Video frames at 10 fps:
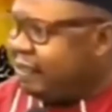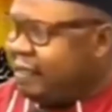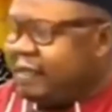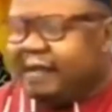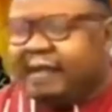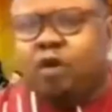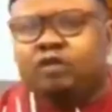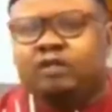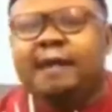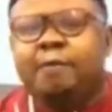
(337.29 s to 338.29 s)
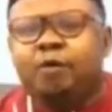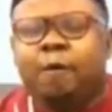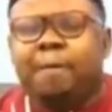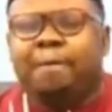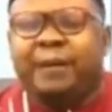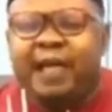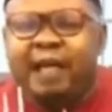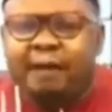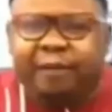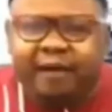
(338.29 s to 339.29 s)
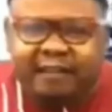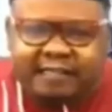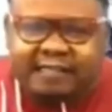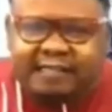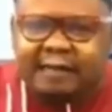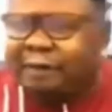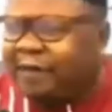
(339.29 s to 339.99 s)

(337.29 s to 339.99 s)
He was able to build bridges, build